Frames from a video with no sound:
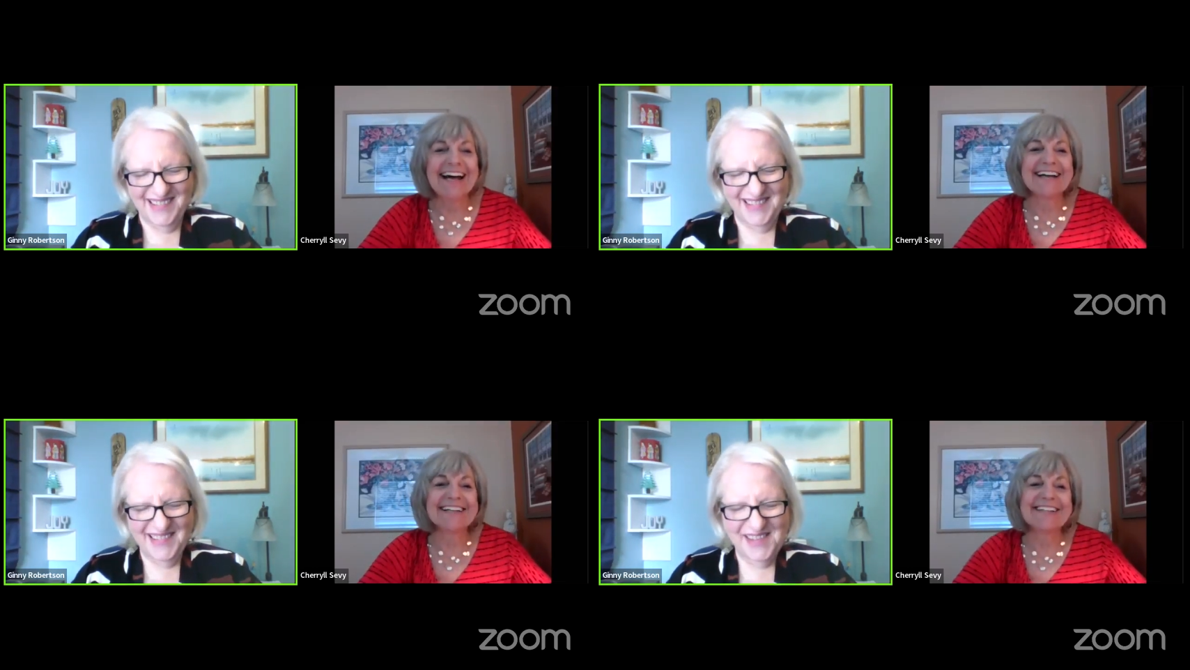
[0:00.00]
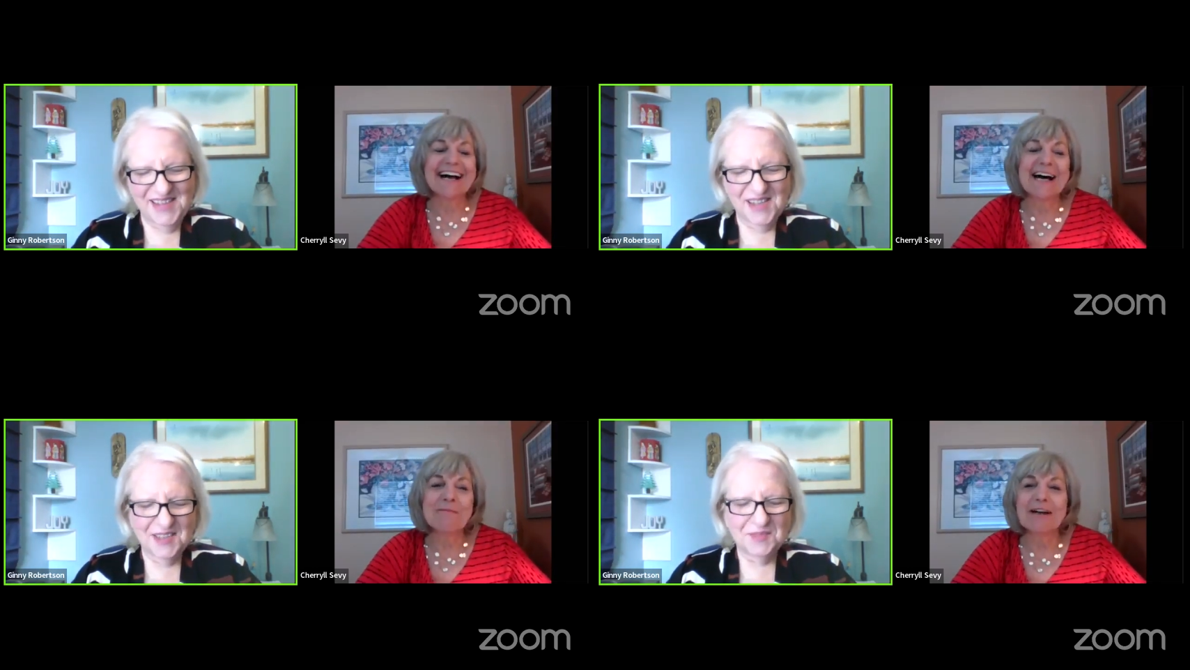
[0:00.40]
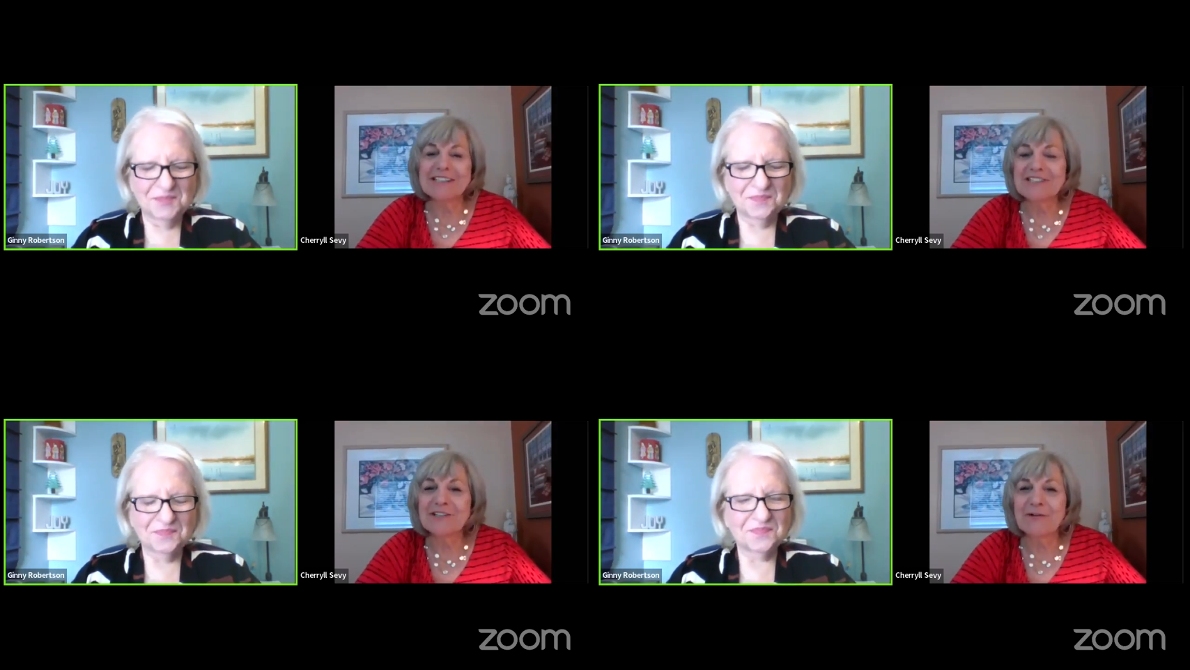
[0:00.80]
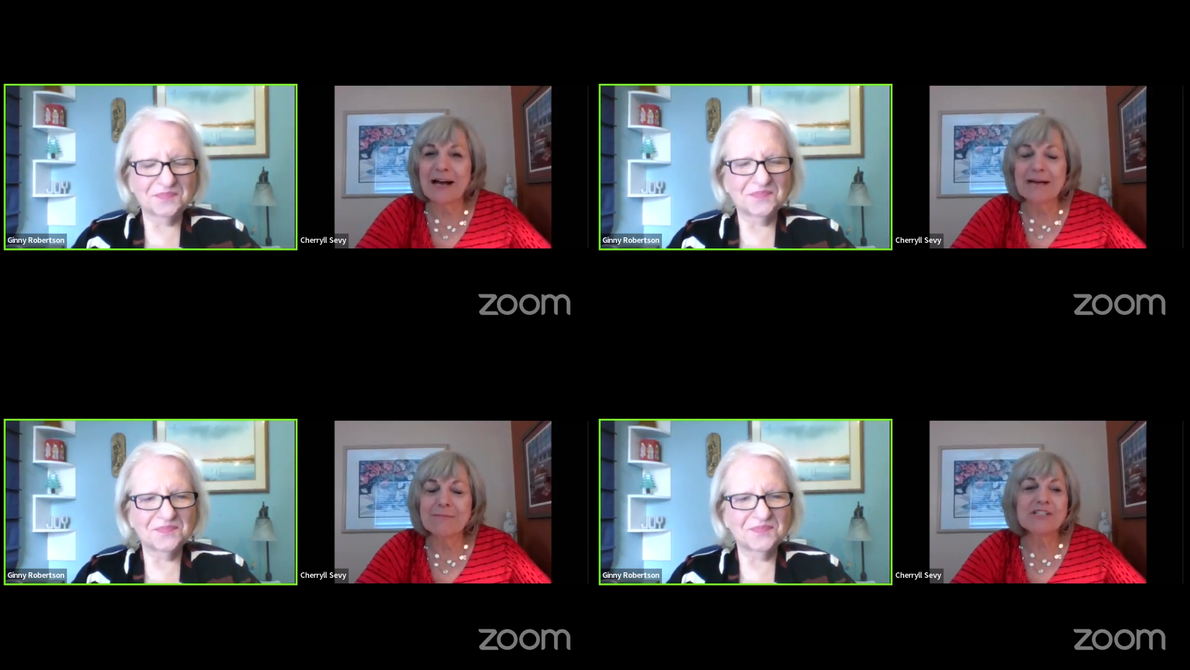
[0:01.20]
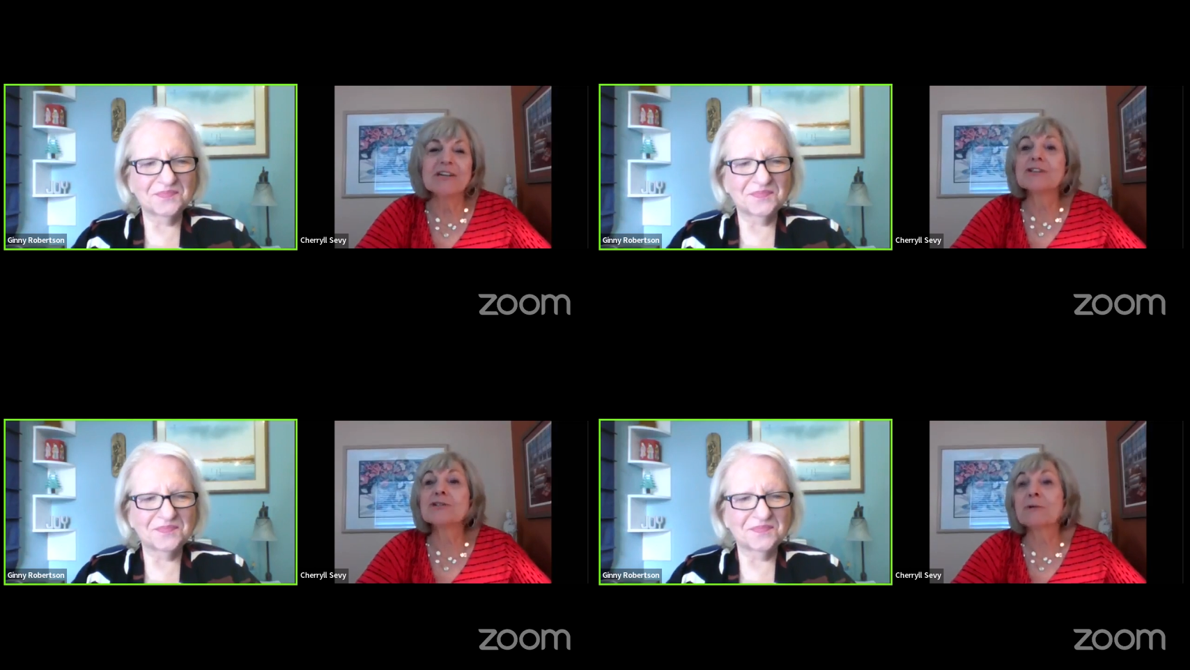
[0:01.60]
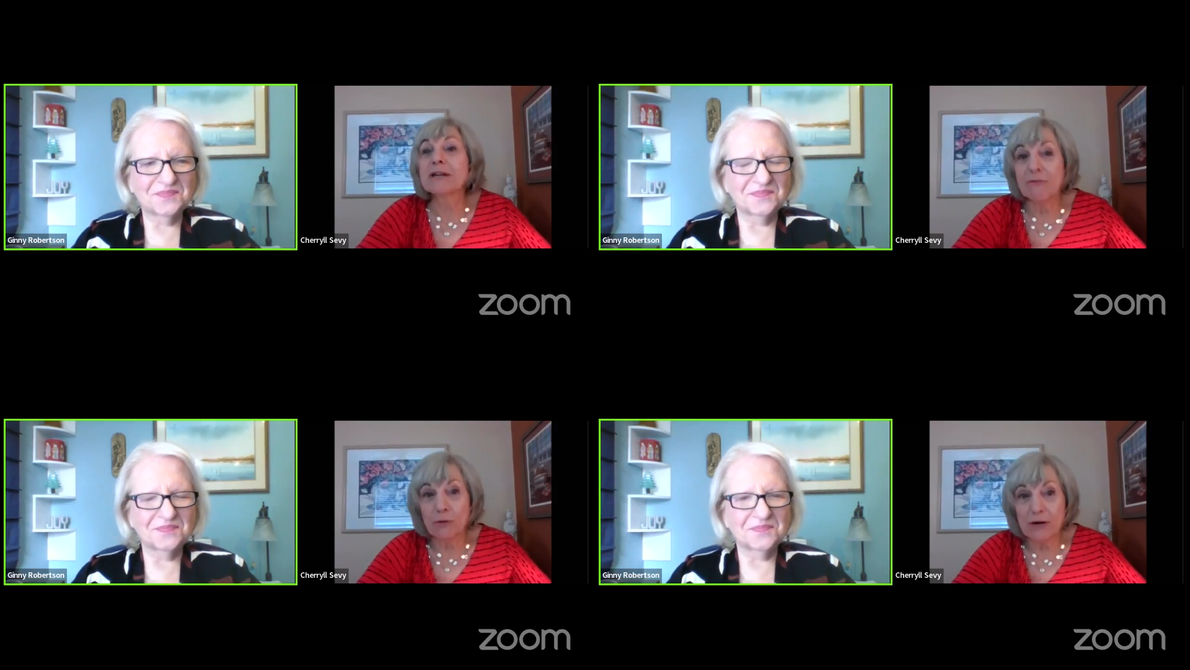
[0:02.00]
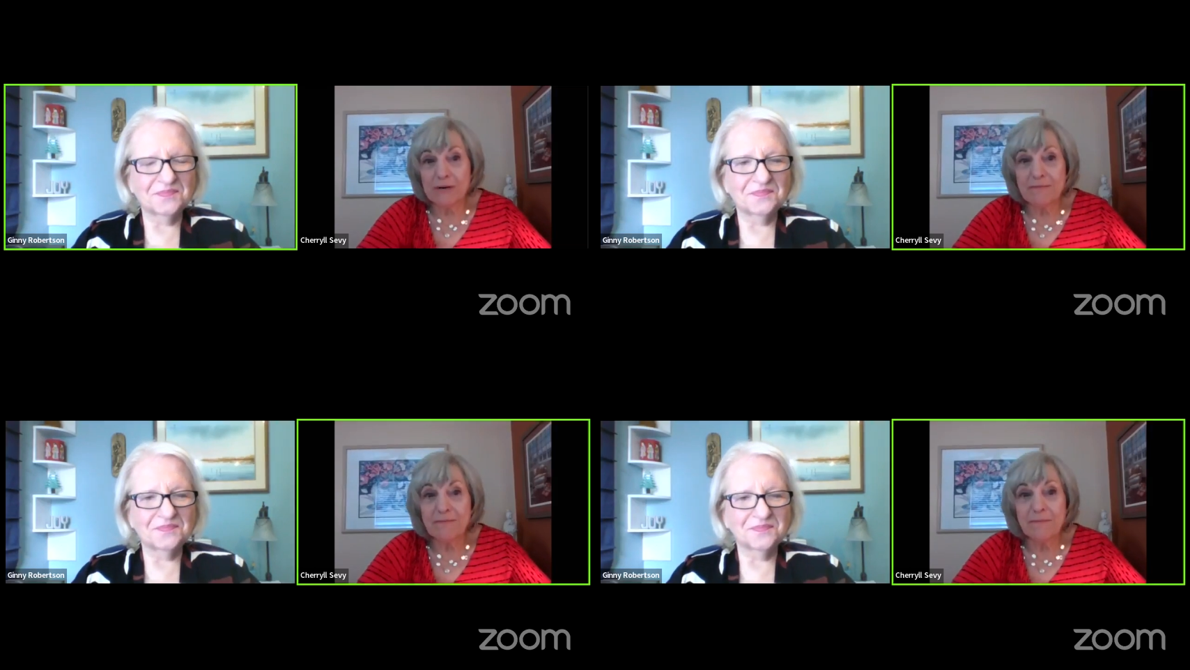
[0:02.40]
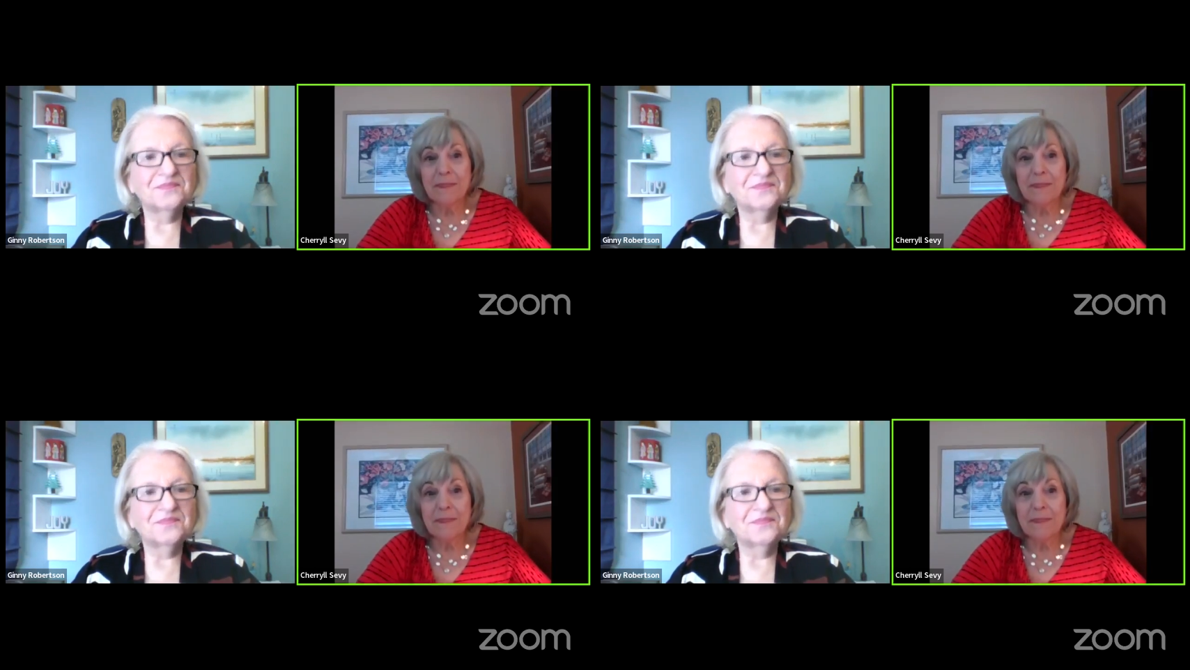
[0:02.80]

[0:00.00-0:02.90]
Speaker 1: and I'm on Instagram, Cherryll24